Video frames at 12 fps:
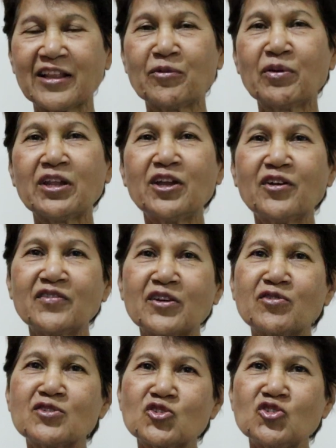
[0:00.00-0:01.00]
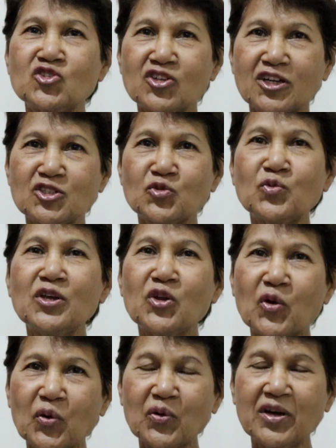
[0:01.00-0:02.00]
the beginning of the Christian church, we
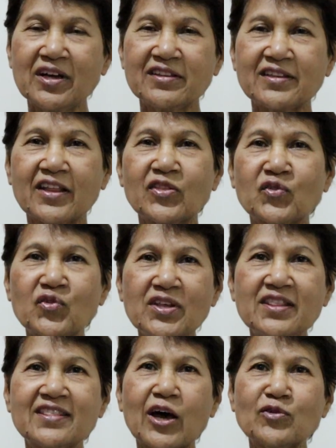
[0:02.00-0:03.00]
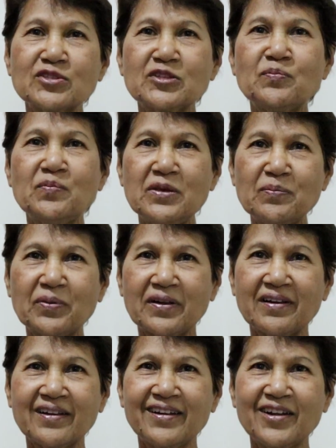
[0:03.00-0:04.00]
know that 3,000
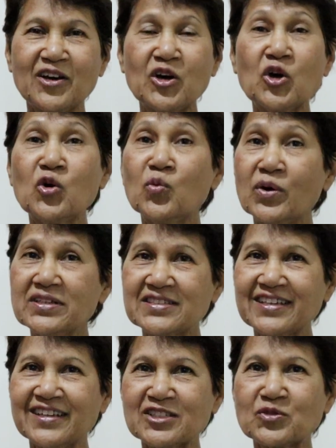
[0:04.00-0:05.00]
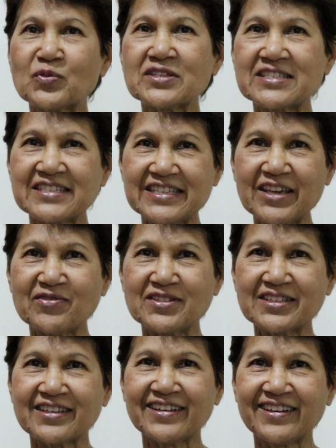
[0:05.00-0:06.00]
people who were sinners were saved.